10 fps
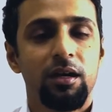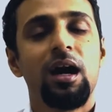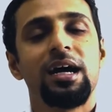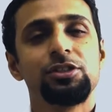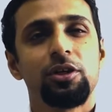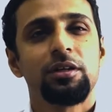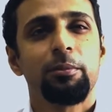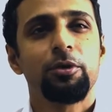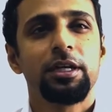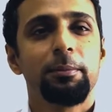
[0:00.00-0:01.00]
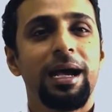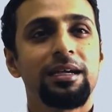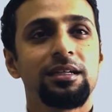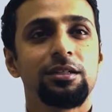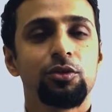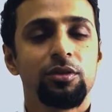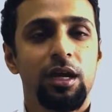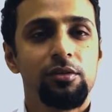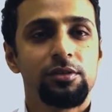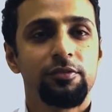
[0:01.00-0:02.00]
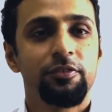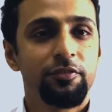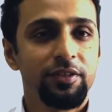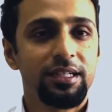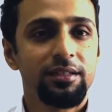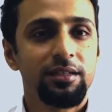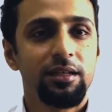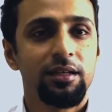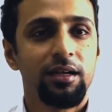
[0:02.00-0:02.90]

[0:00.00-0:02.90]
I joined community back in 2015